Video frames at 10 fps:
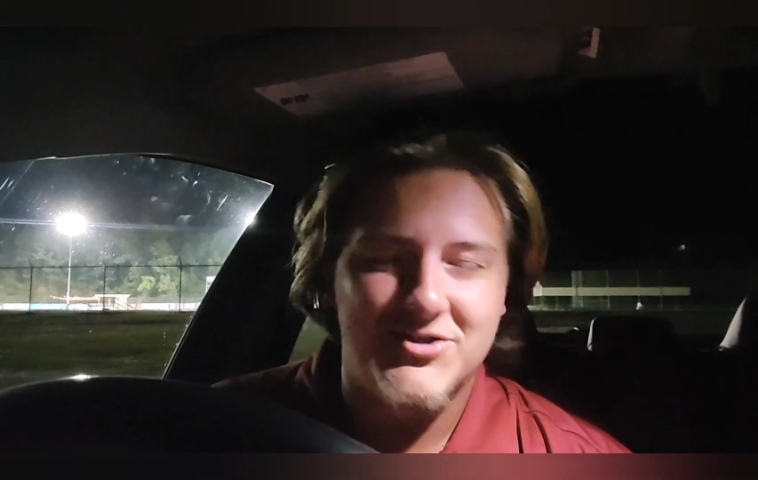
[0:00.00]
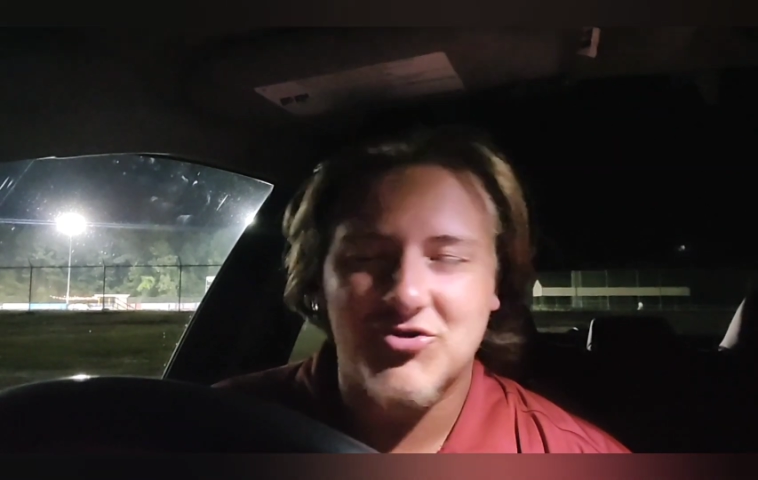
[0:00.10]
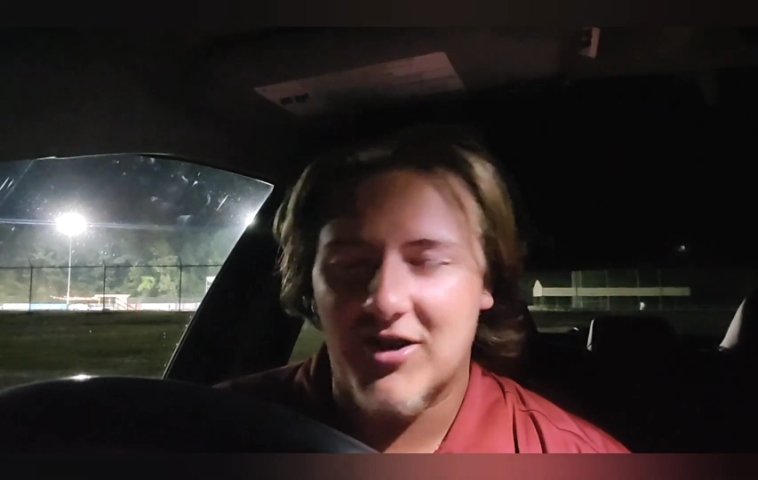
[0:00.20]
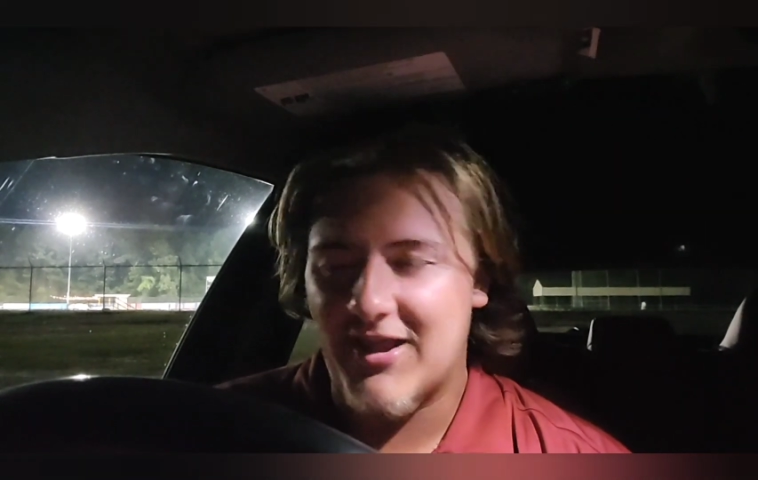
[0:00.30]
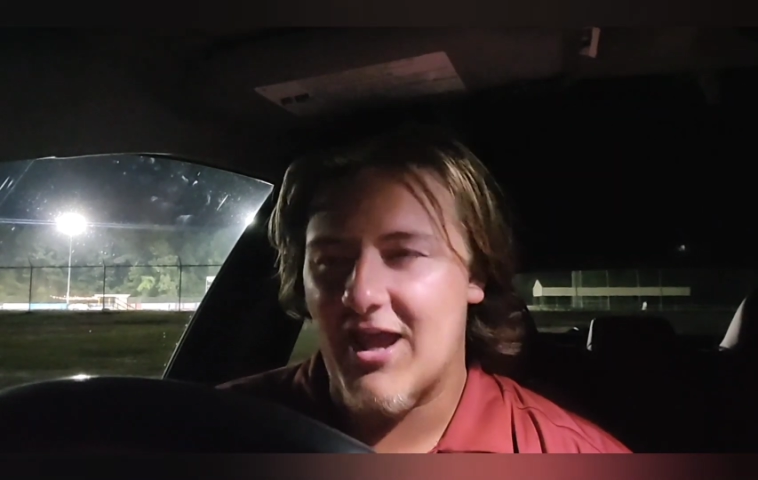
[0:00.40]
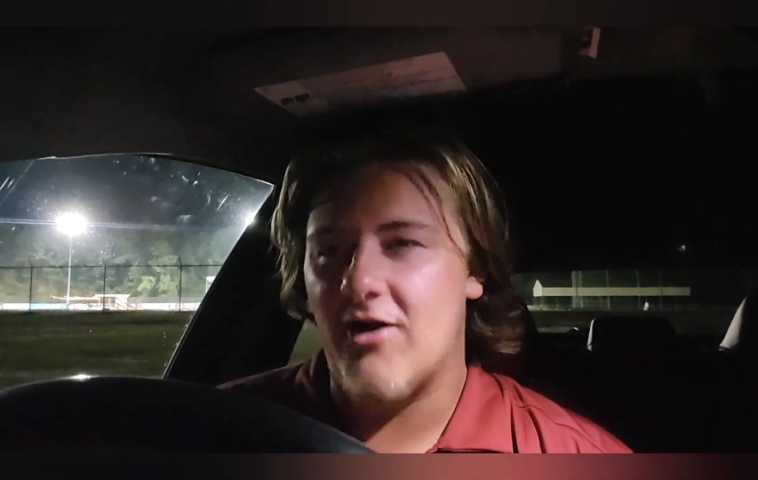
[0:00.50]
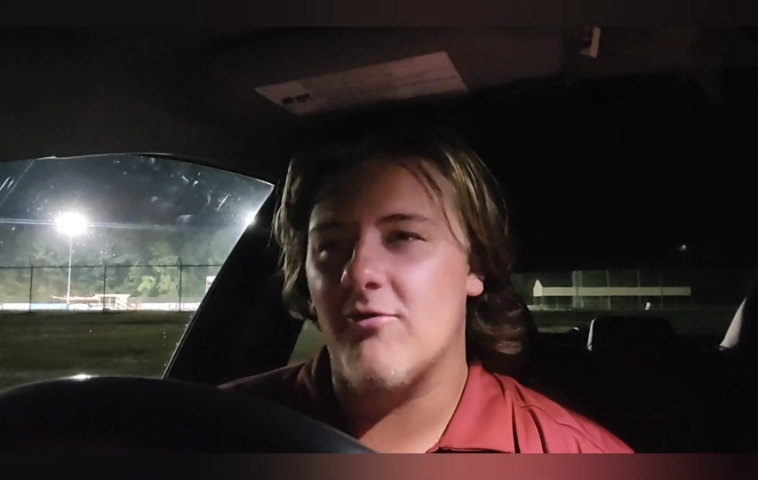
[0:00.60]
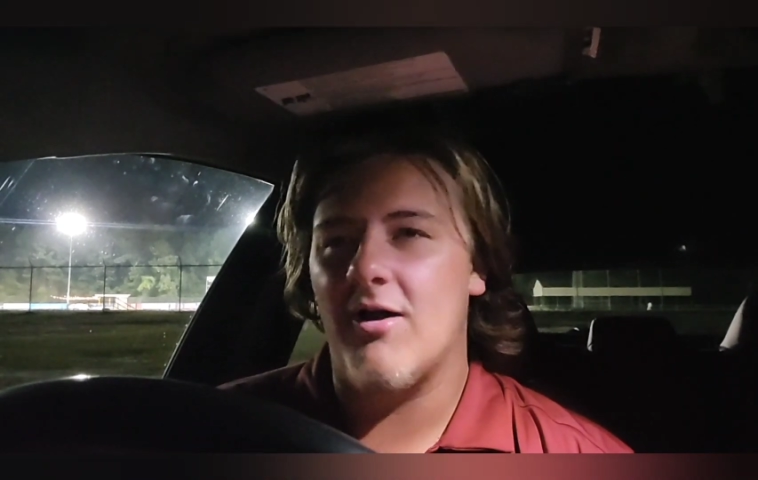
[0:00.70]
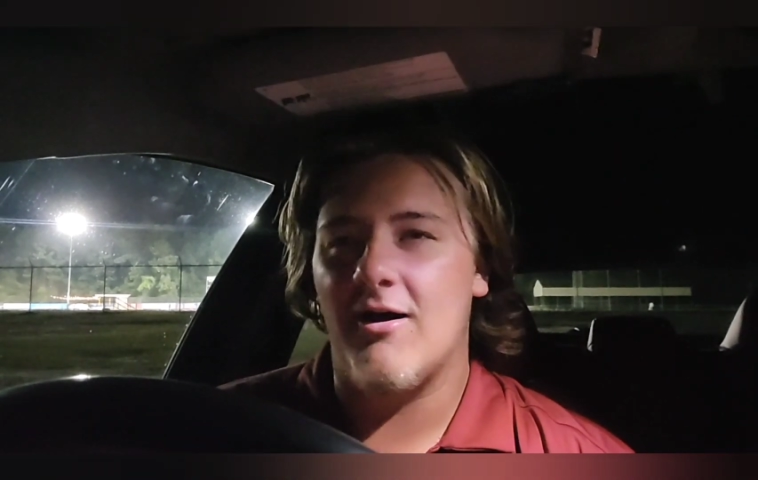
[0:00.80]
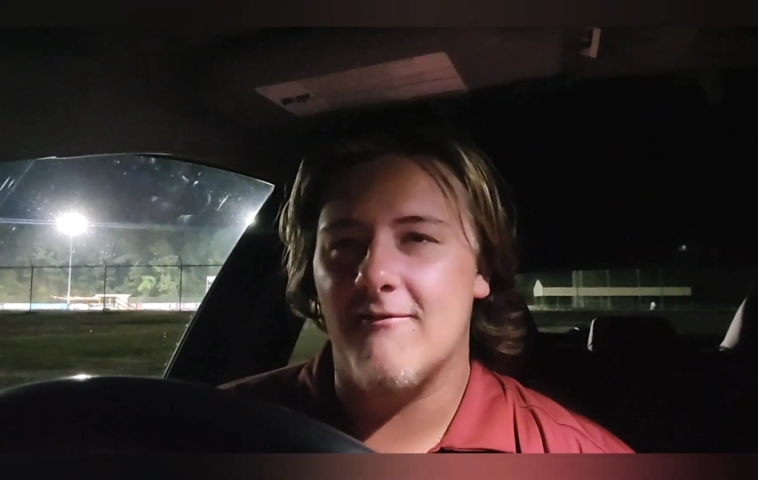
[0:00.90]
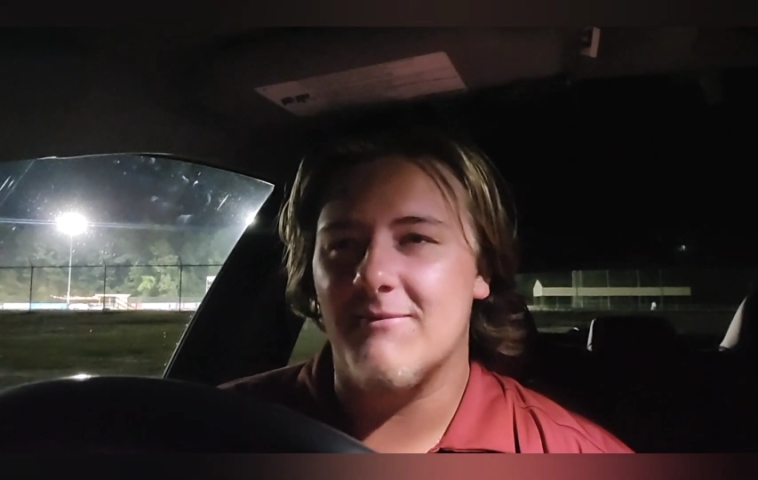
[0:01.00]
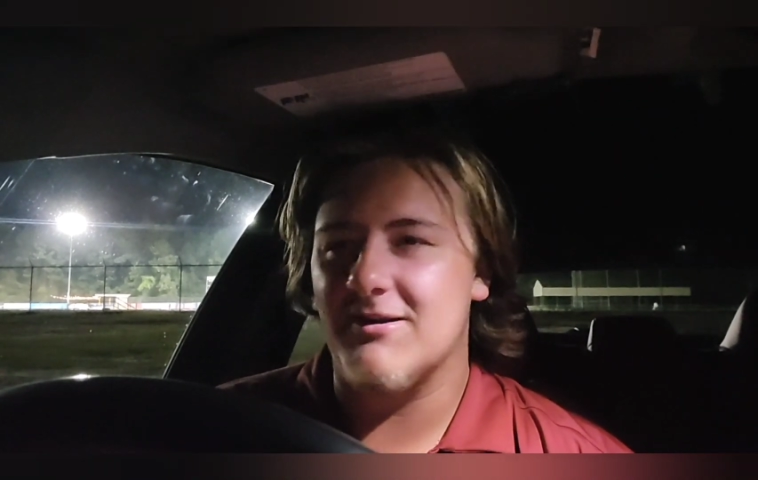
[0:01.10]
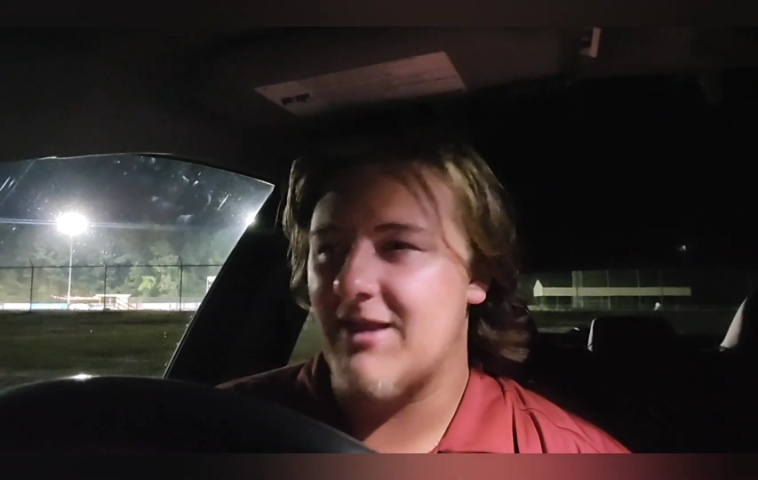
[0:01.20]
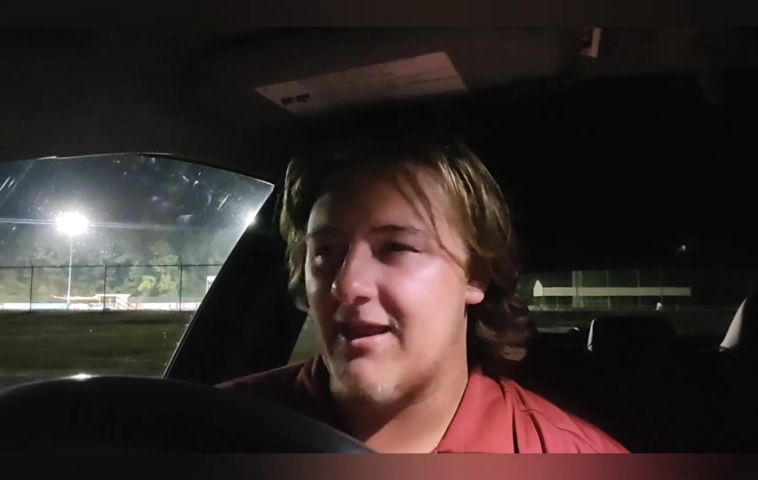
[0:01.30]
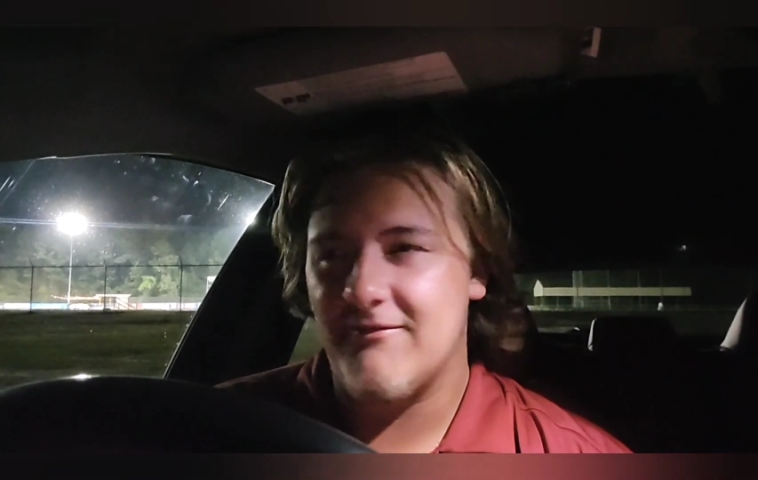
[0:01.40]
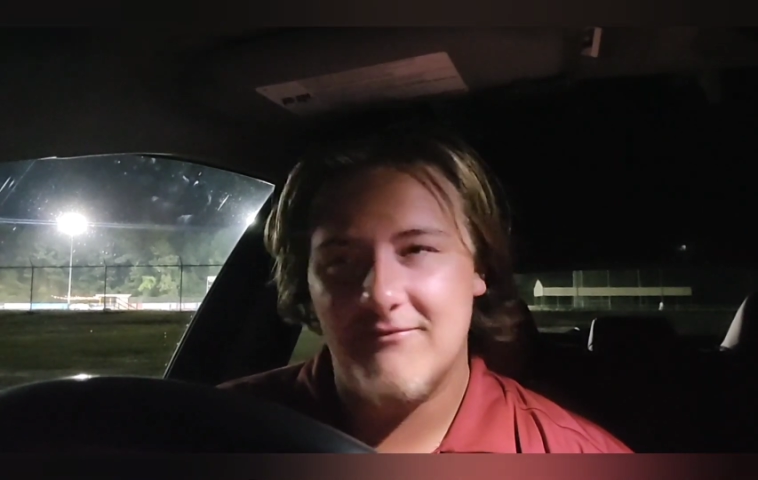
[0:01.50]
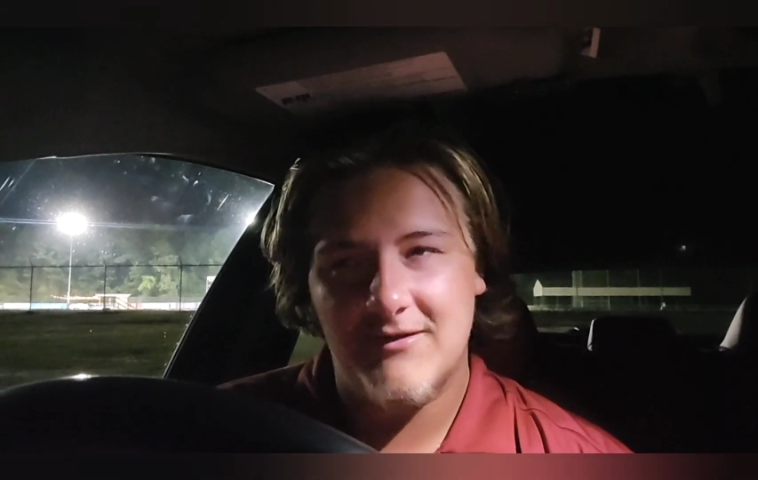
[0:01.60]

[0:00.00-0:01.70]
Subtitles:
strike out. But, hey,